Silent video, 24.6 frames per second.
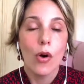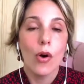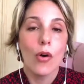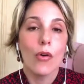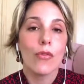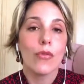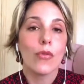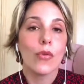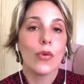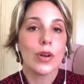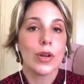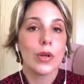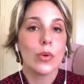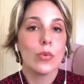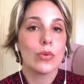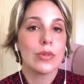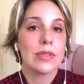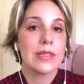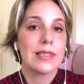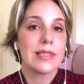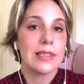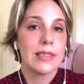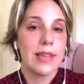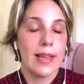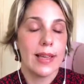of what it
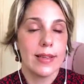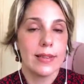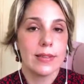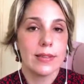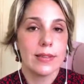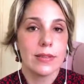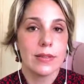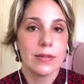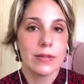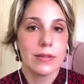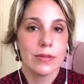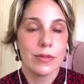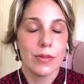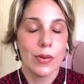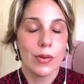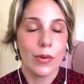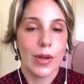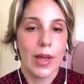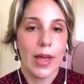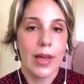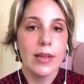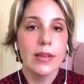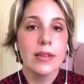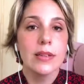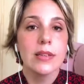was said,
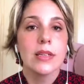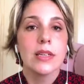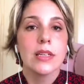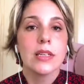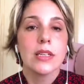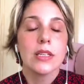okay?